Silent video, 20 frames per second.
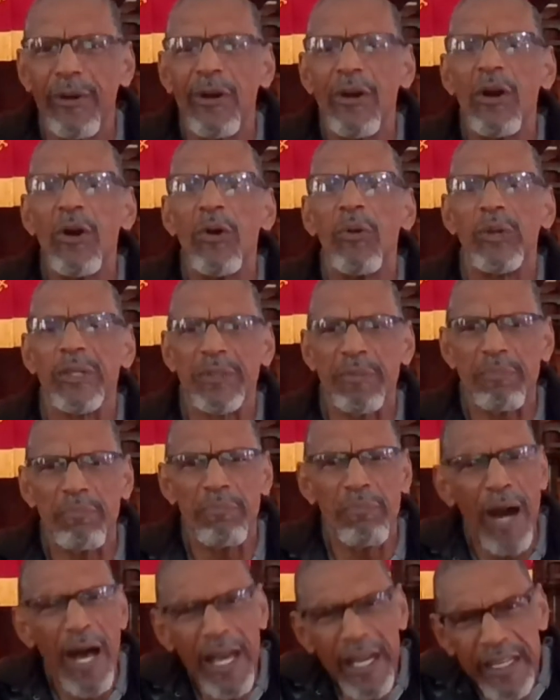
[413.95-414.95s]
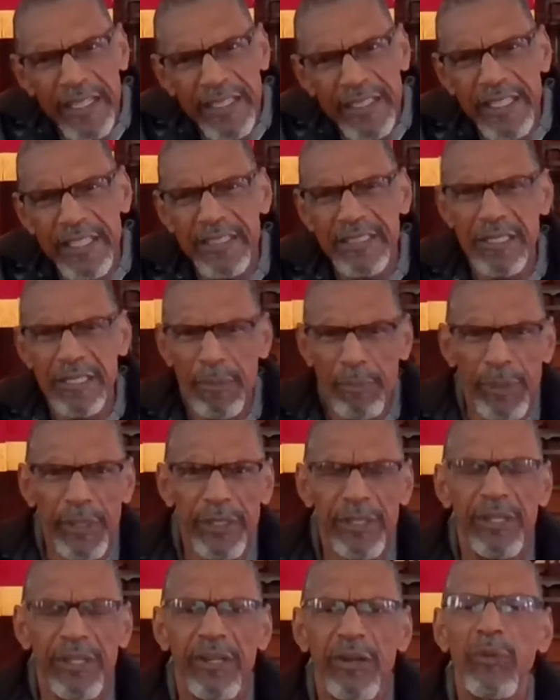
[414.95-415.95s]
was minded to put her
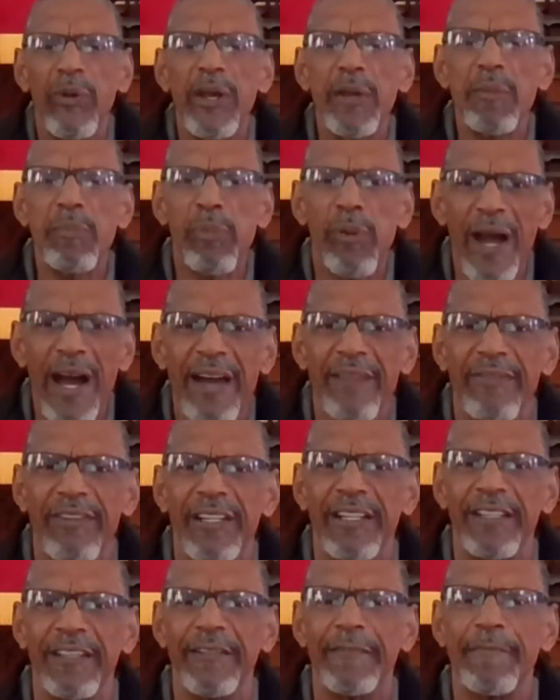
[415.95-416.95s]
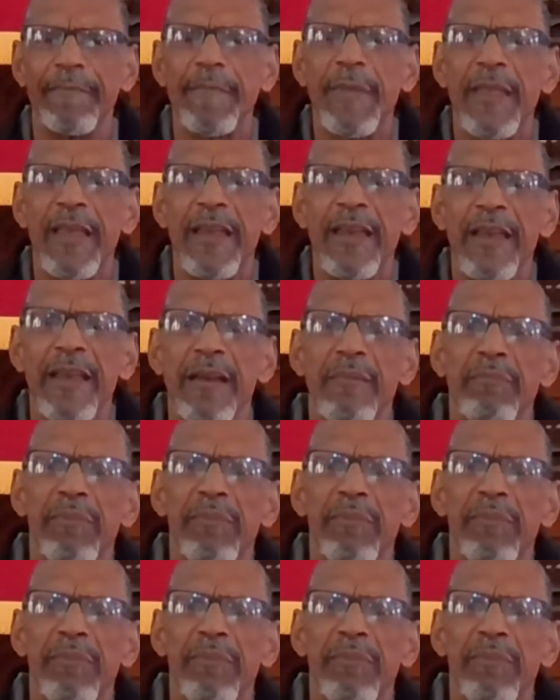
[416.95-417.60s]
away privately. But